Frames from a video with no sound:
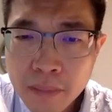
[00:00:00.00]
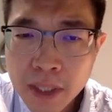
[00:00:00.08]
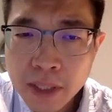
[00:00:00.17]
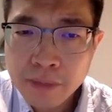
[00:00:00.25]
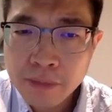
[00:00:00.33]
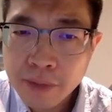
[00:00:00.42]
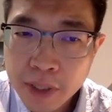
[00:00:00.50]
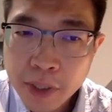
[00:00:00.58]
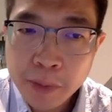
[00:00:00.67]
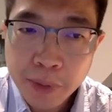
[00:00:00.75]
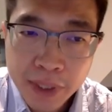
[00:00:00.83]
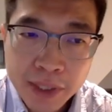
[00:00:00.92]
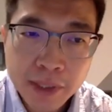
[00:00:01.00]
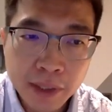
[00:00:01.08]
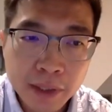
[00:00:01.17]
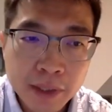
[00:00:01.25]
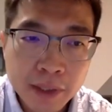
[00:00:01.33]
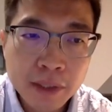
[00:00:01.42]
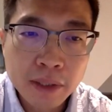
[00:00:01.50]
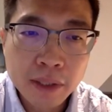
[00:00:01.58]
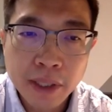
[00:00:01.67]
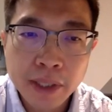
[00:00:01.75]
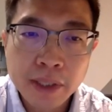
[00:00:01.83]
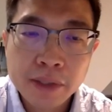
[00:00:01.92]
that's very recent
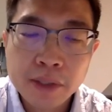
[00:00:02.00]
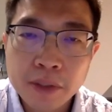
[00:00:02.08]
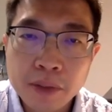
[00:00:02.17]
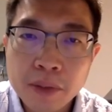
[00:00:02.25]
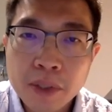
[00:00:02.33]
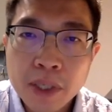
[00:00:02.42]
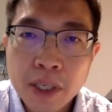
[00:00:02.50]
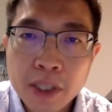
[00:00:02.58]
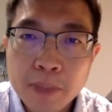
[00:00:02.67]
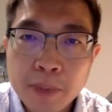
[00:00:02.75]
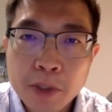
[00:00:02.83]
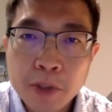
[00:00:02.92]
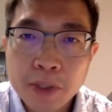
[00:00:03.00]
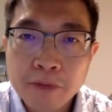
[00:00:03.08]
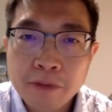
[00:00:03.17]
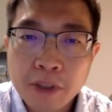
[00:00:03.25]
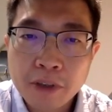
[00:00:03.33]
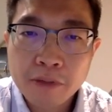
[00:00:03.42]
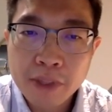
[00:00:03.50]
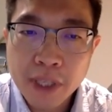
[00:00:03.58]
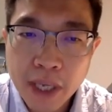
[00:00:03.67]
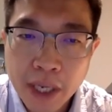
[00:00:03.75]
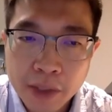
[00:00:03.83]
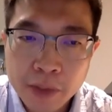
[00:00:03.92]
Okay, so especially in the field of
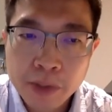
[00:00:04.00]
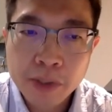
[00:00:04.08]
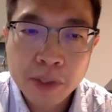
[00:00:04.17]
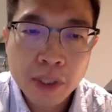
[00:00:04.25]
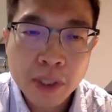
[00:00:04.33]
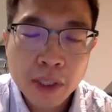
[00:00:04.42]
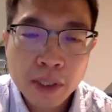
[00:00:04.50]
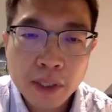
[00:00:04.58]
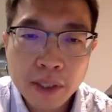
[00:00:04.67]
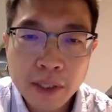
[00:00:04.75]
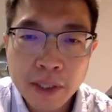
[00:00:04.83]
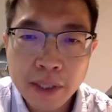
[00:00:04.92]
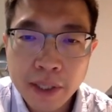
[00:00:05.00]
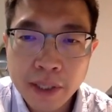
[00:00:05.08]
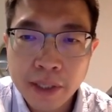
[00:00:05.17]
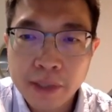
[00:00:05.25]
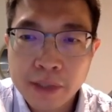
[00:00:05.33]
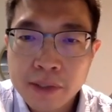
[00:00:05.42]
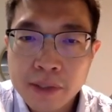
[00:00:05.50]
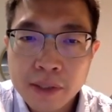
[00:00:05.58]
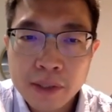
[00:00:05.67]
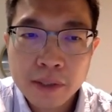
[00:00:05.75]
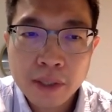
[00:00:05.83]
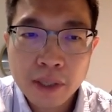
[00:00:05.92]
NASH, there is
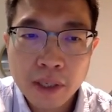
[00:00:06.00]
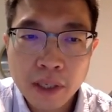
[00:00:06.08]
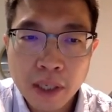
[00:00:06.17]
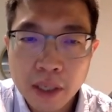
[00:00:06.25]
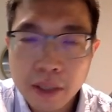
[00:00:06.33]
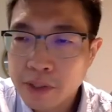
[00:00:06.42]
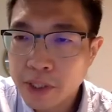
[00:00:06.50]
a lot of